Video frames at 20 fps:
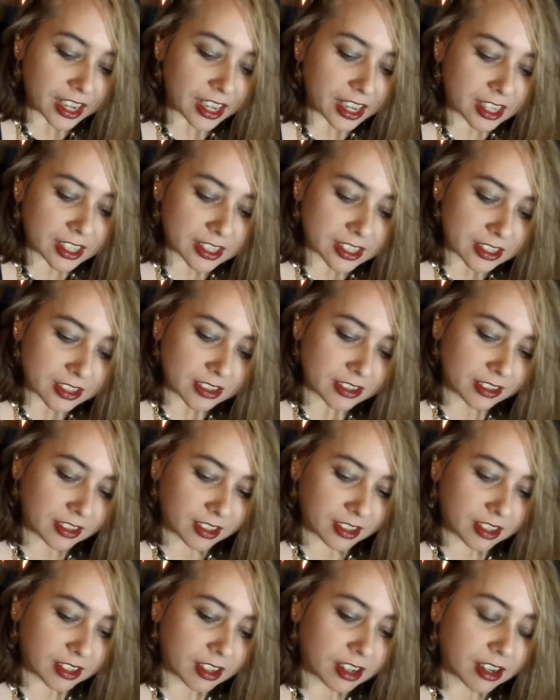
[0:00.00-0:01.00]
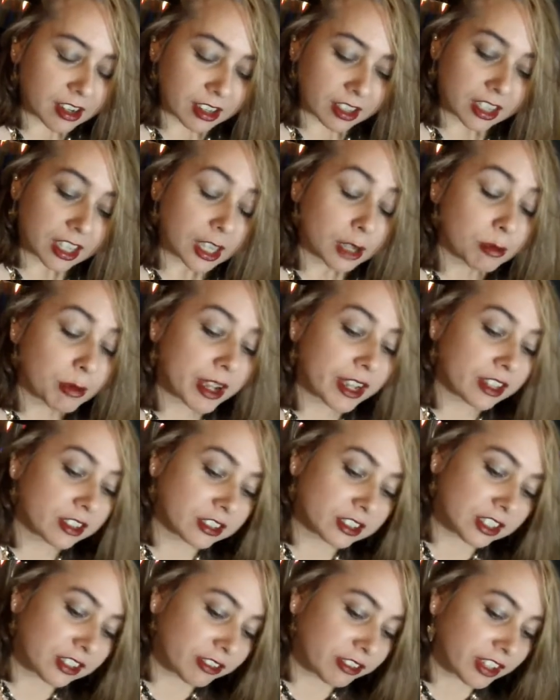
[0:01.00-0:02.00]
and in my
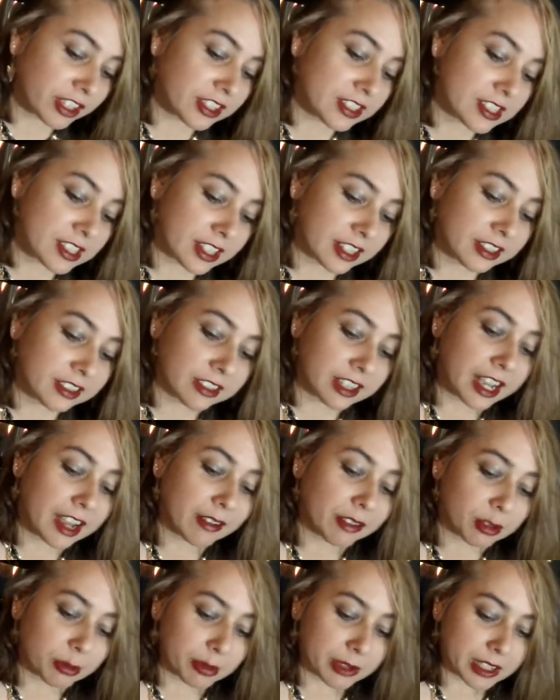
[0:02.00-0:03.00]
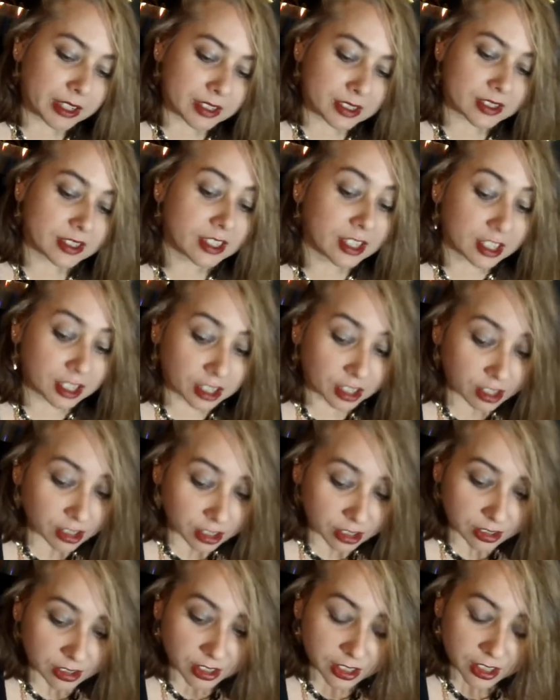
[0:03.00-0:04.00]
own defense, I don't have the best gear
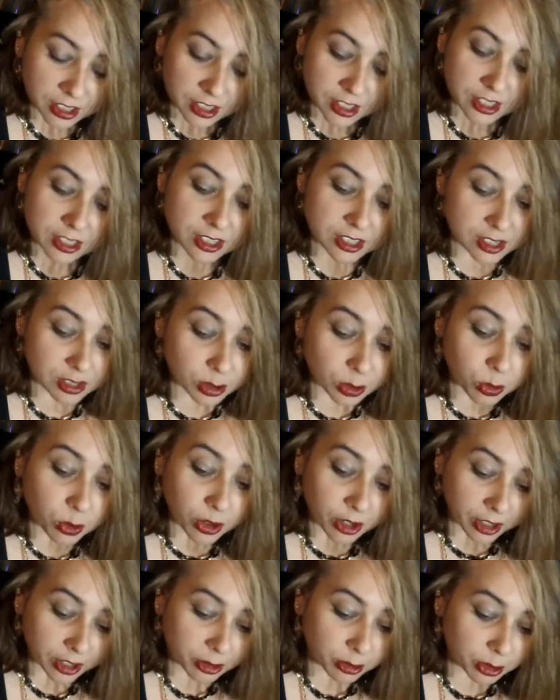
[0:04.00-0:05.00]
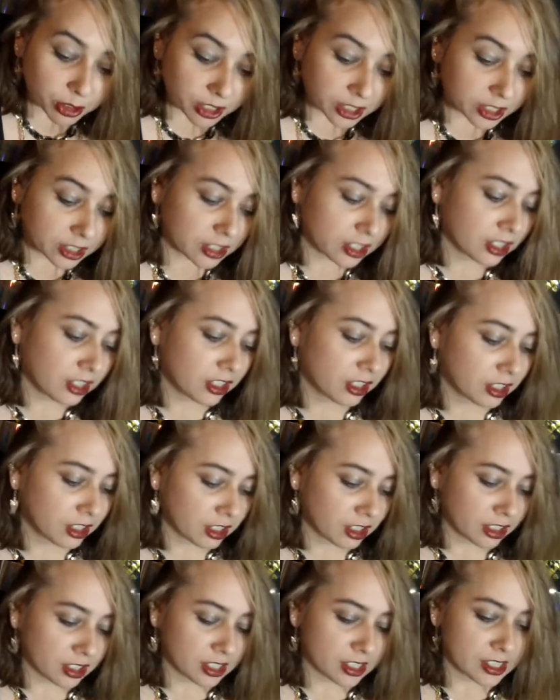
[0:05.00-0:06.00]
to work with,
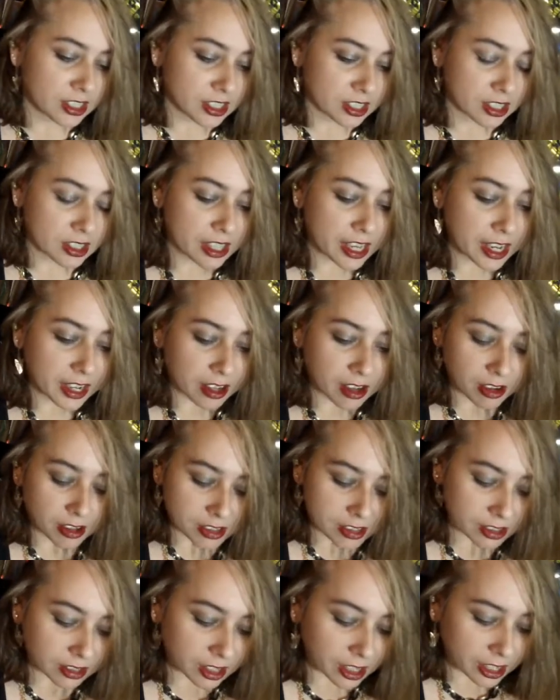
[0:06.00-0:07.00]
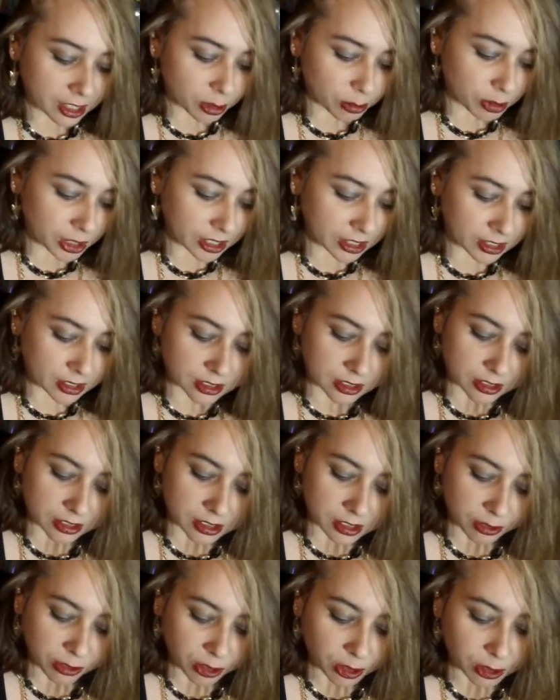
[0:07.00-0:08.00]
so that also kind of made it a little
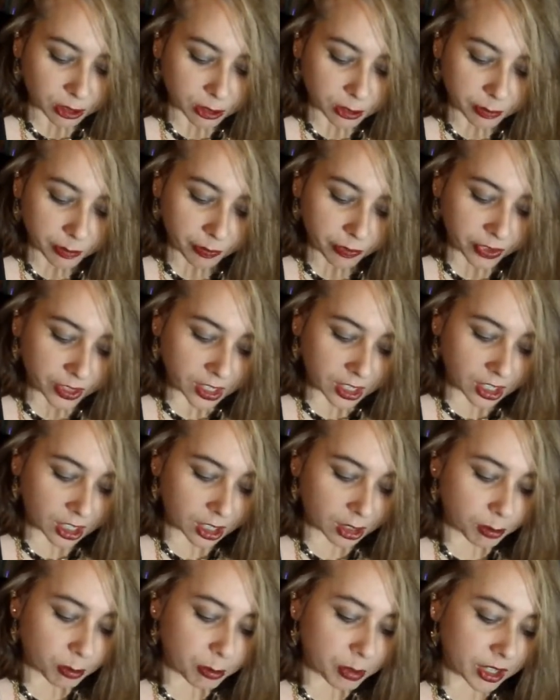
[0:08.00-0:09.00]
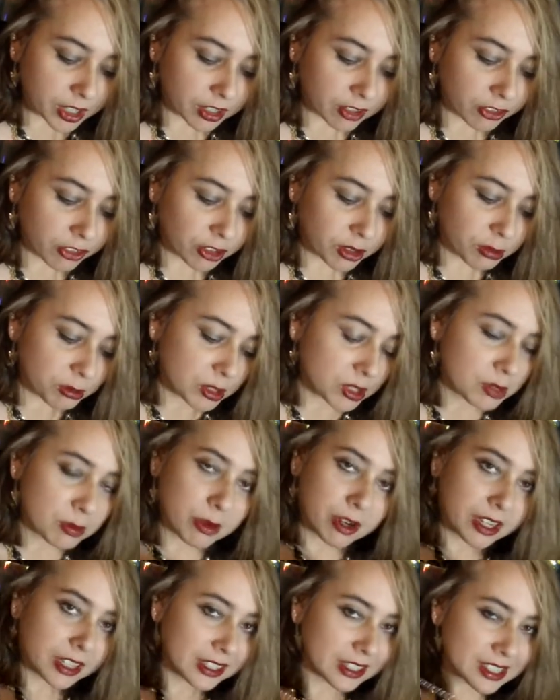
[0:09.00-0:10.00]
difficult. But for the most
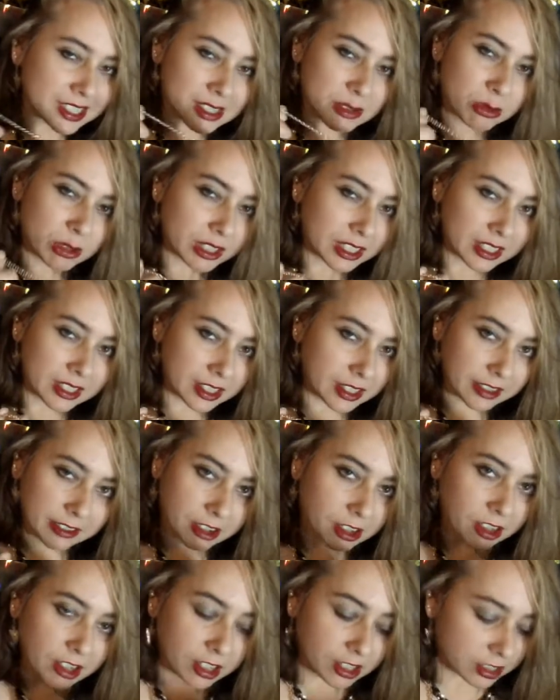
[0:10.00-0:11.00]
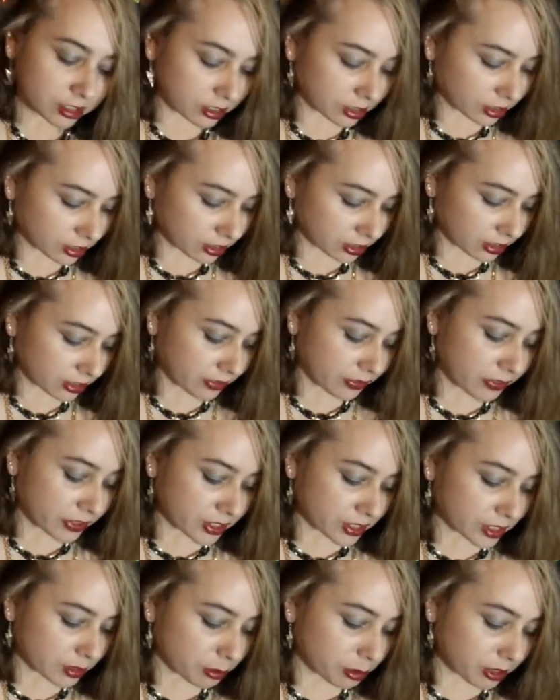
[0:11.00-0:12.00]
part, it's really not hard
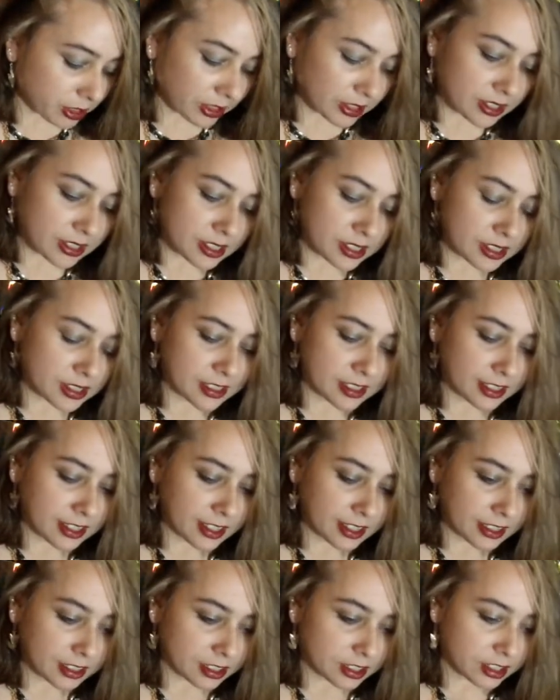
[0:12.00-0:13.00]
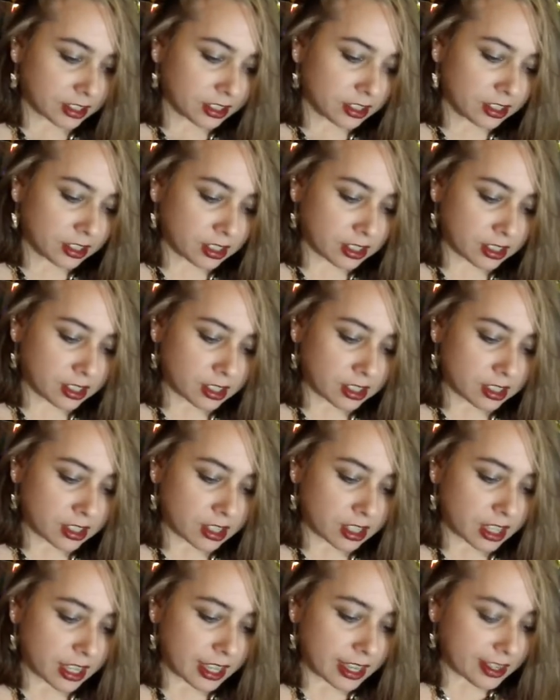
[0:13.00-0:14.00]
to put this together
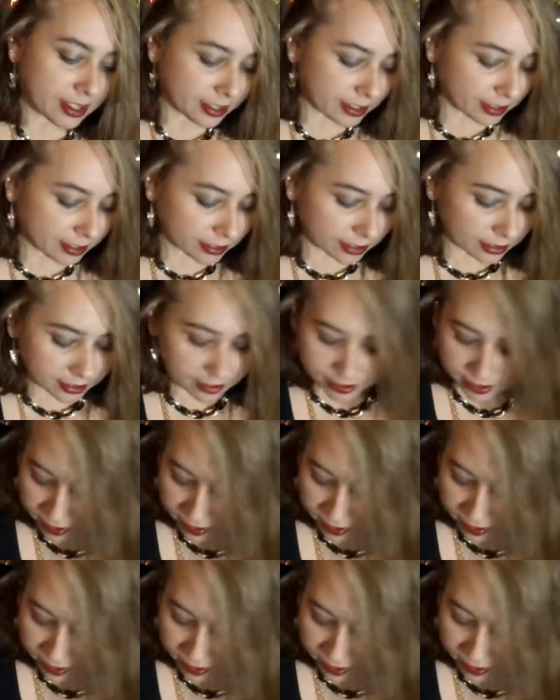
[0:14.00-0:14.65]
and